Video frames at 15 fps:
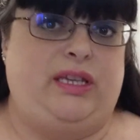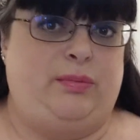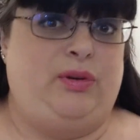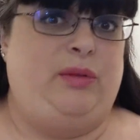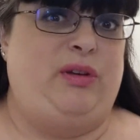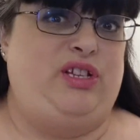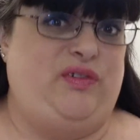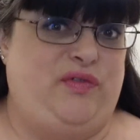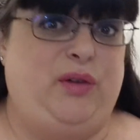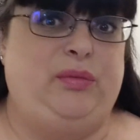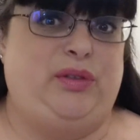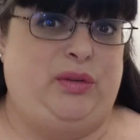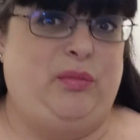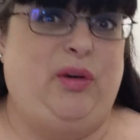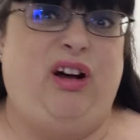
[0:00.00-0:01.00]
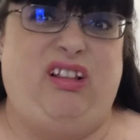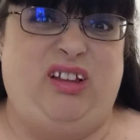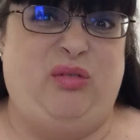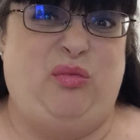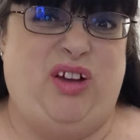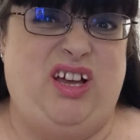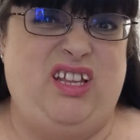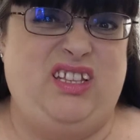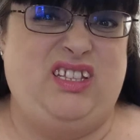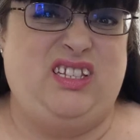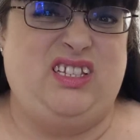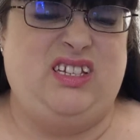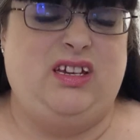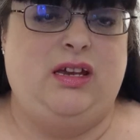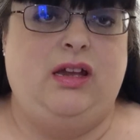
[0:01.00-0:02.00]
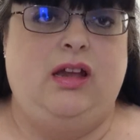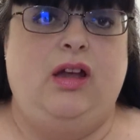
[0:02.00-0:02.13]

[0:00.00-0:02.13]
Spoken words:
they pretty much filmed them all at once.